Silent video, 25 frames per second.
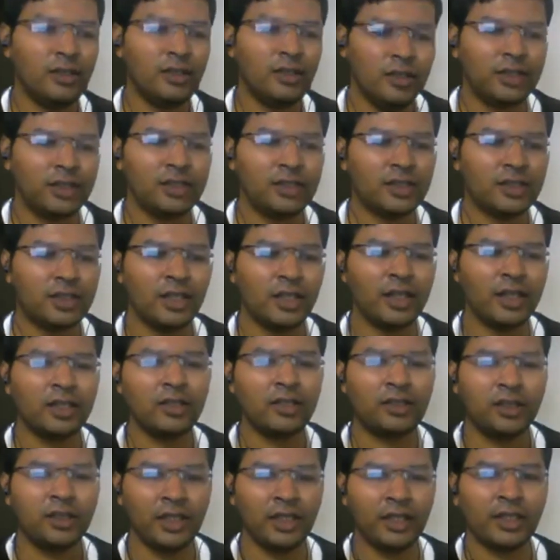It's like
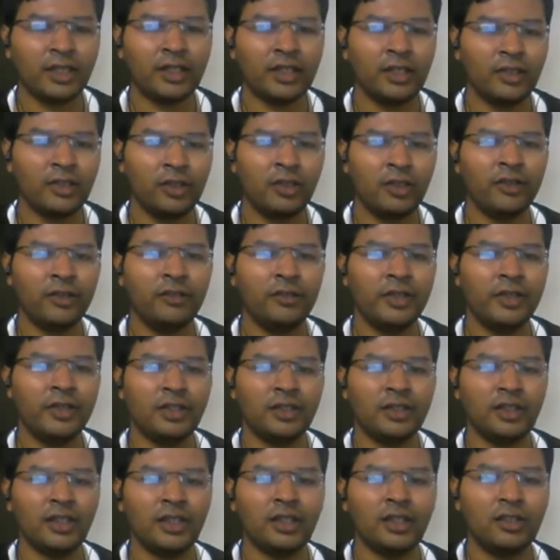directly you have
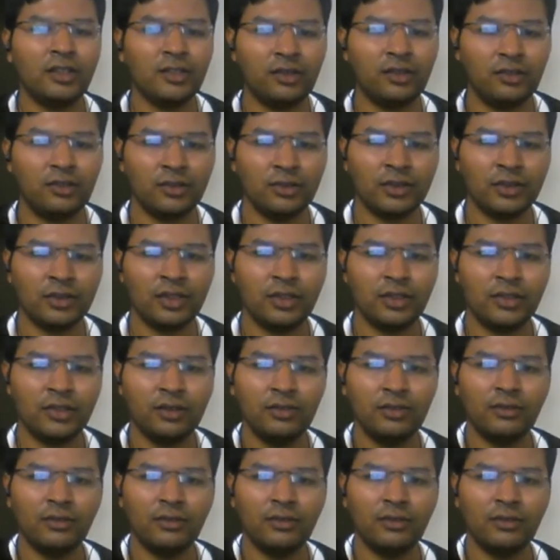hit that. Okay.